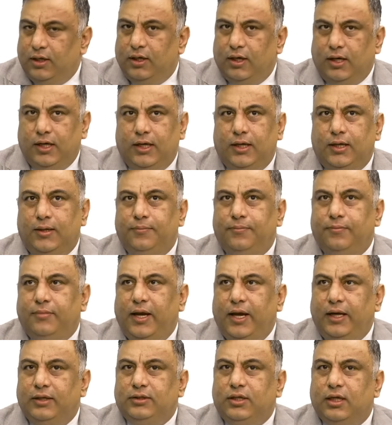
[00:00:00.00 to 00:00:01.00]

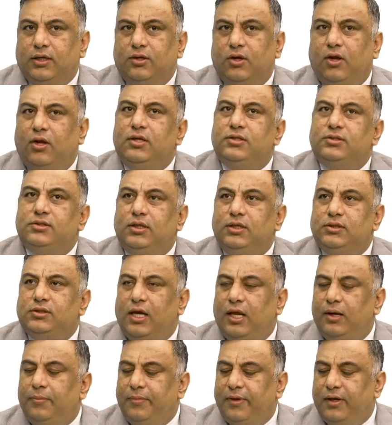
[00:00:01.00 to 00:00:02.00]
And technology is
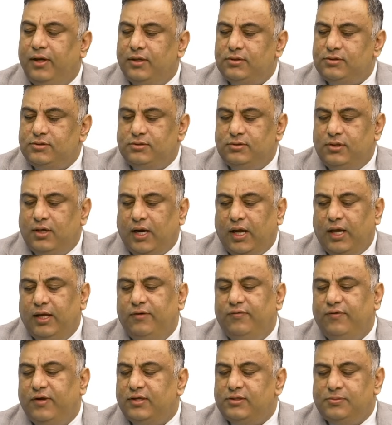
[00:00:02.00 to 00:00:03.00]
helping us
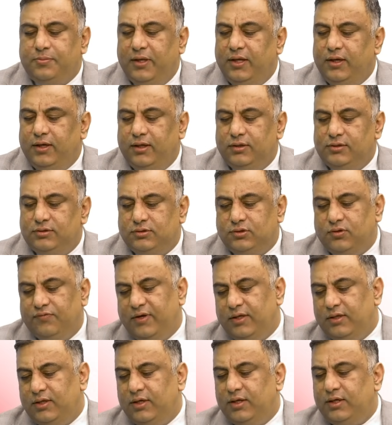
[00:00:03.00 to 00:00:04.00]
drive experience. So
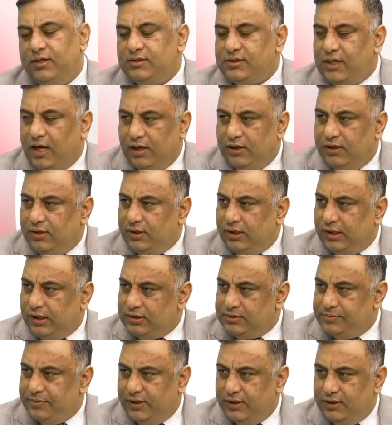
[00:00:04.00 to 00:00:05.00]
whether it is candidate
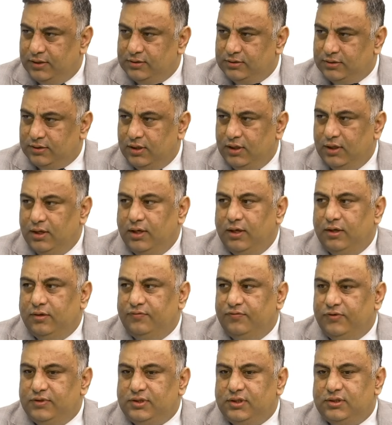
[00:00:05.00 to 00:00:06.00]
experience,
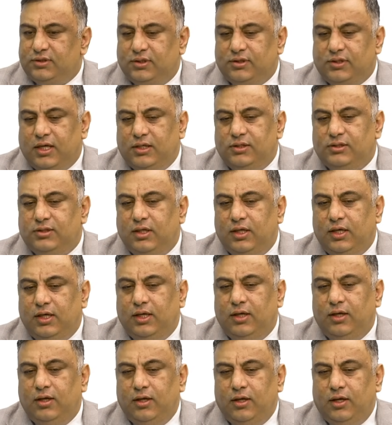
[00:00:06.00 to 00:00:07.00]
which is
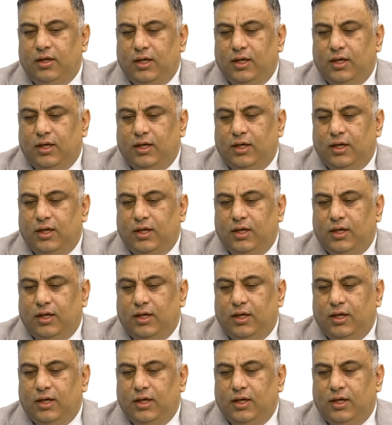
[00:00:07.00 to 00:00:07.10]
essentially,